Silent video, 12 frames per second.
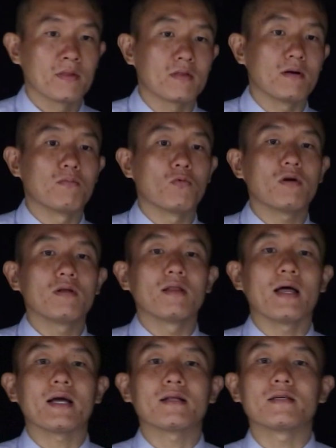they're more
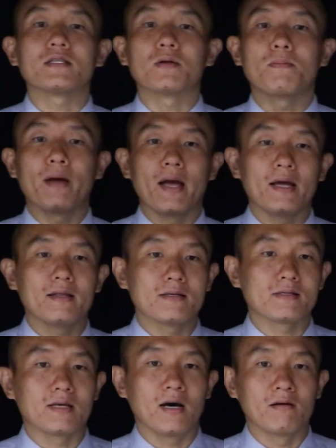likely to pay
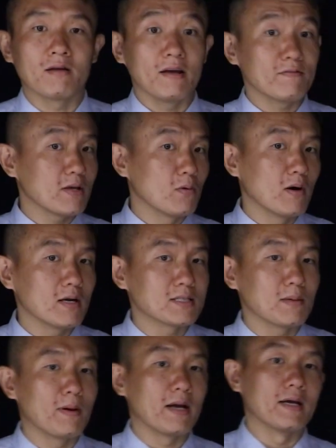this out, if they wanted
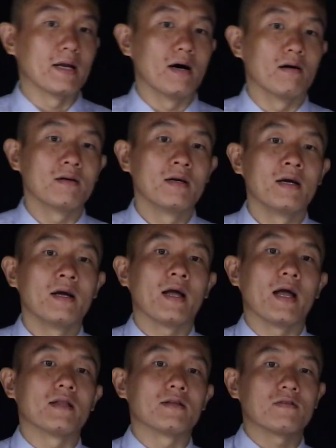to pay it out,
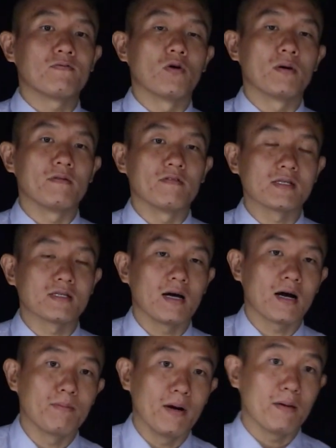in the form of a
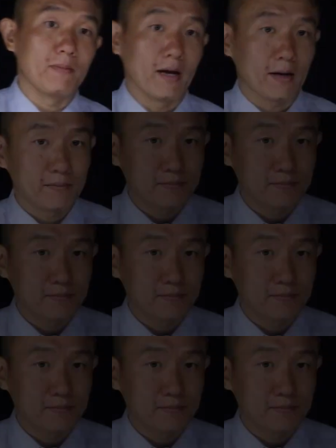stock buyback.